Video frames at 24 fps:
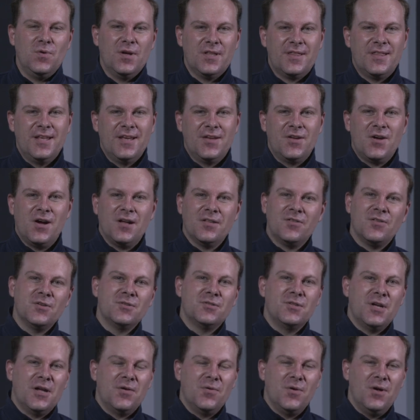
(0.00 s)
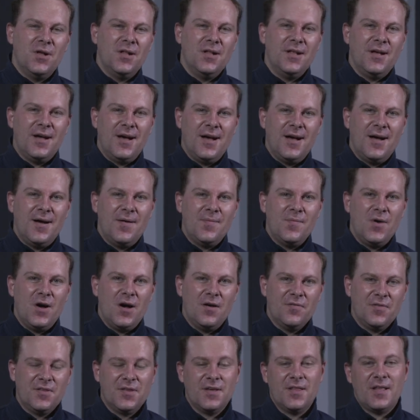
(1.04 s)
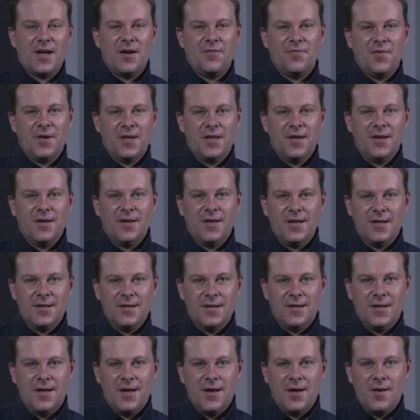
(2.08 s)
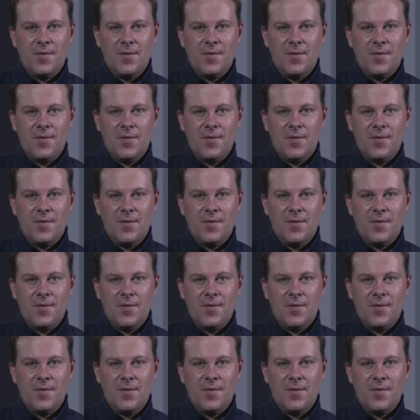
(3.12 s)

with the Consul General of South Africa in